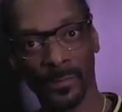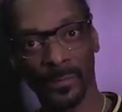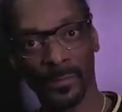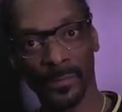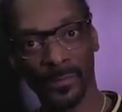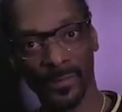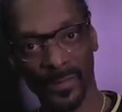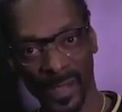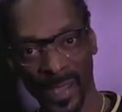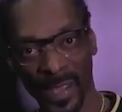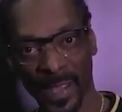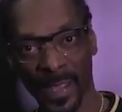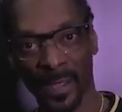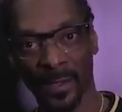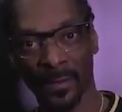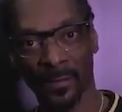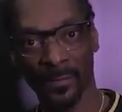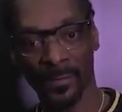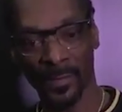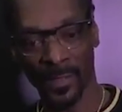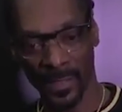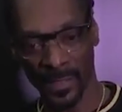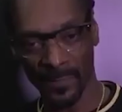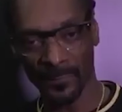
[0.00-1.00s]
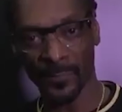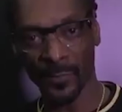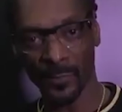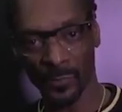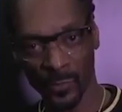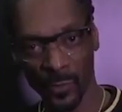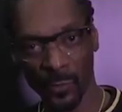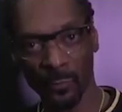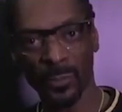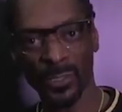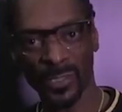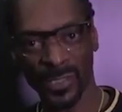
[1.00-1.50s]
Now, and if you do,
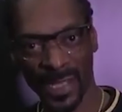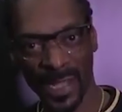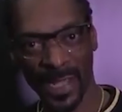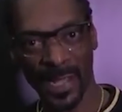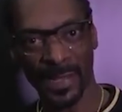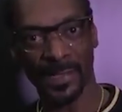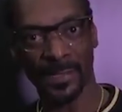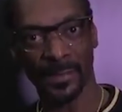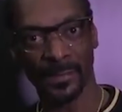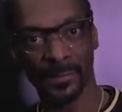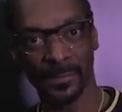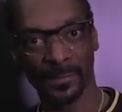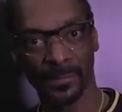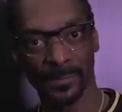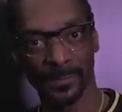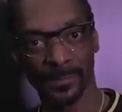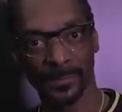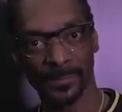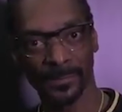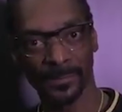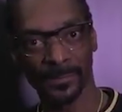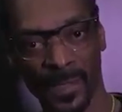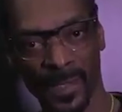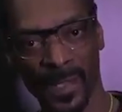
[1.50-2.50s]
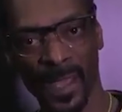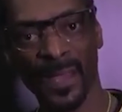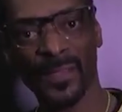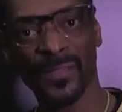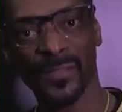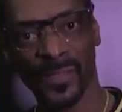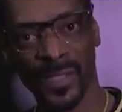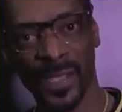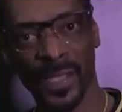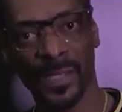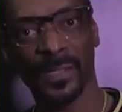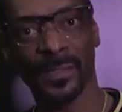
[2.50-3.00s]
what's happening? Yeah, I
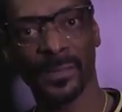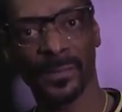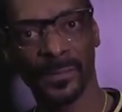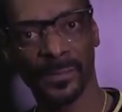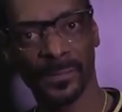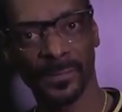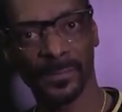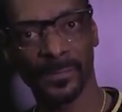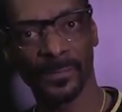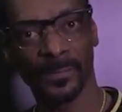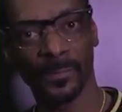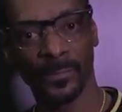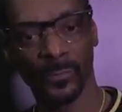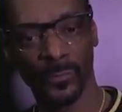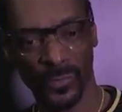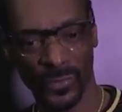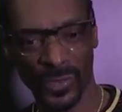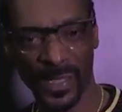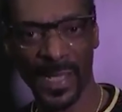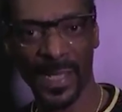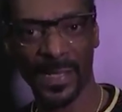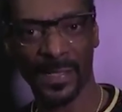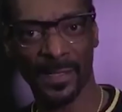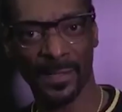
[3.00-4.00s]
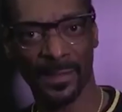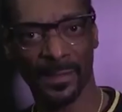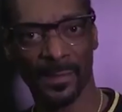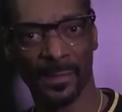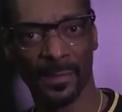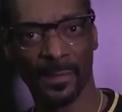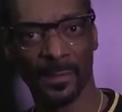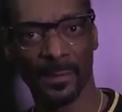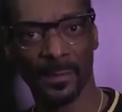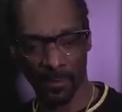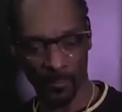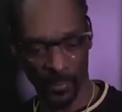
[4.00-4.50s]
said it. What's happening?
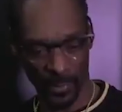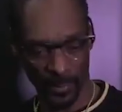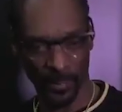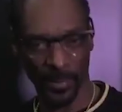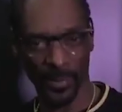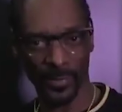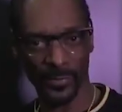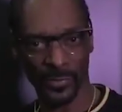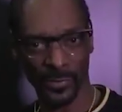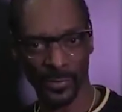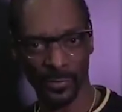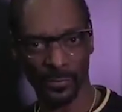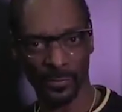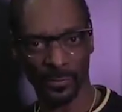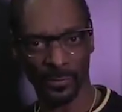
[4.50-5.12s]
What about you?